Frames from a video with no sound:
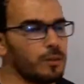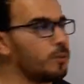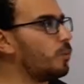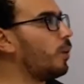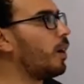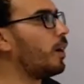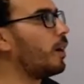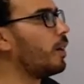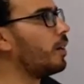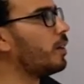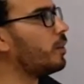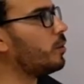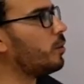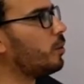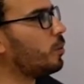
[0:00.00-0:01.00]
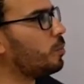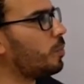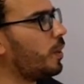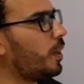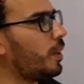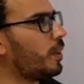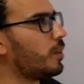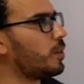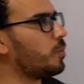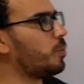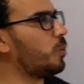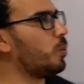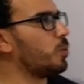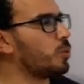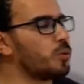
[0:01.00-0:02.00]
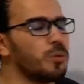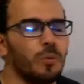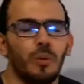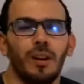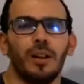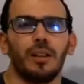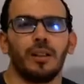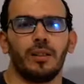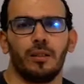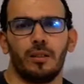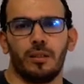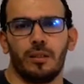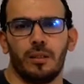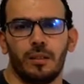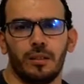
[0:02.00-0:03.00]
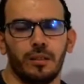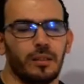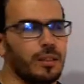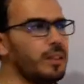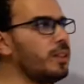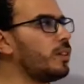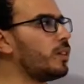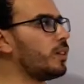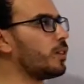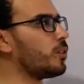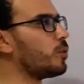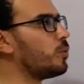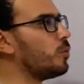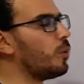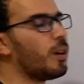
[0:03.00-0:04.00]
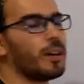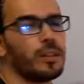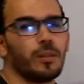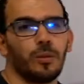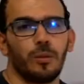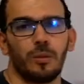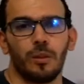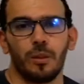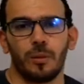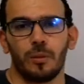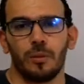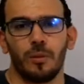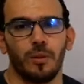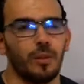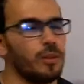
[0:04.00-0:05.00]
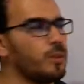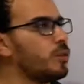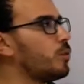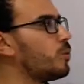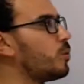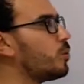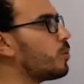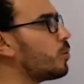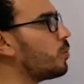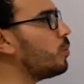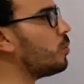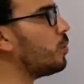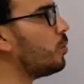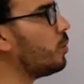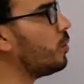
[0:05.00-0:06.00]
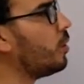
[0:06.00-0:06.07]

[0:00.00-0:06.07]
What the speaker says: Why do you play sports? Why do you learn English? Why do you go to school?